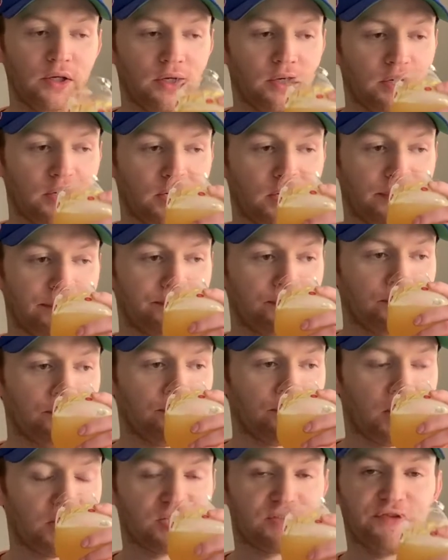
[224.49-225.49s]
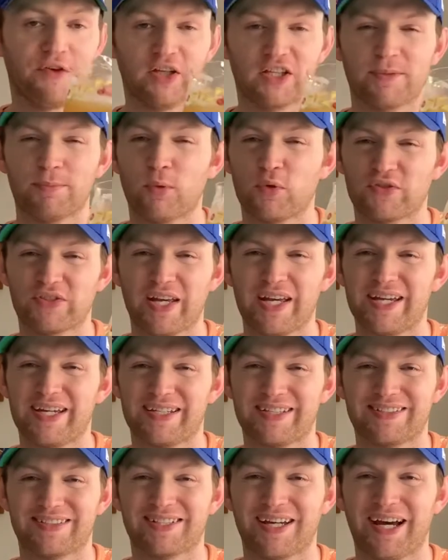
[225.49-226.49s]
I just feel like the
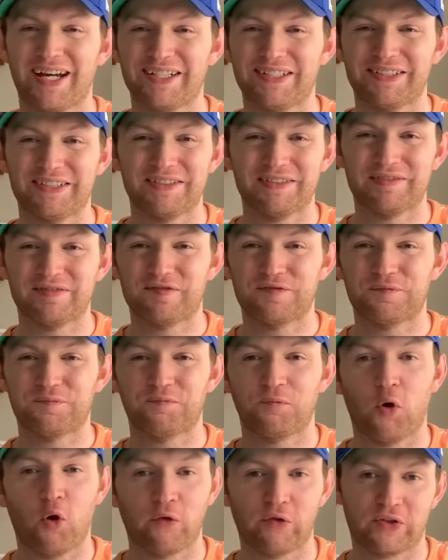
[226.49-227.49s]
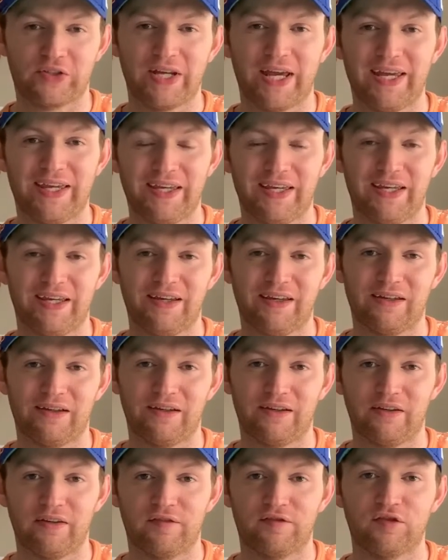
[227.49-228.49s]
Mosaic is kind of
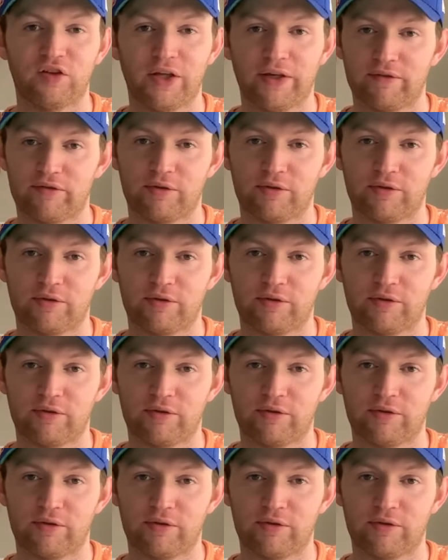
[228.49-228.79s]
overtaking the flavor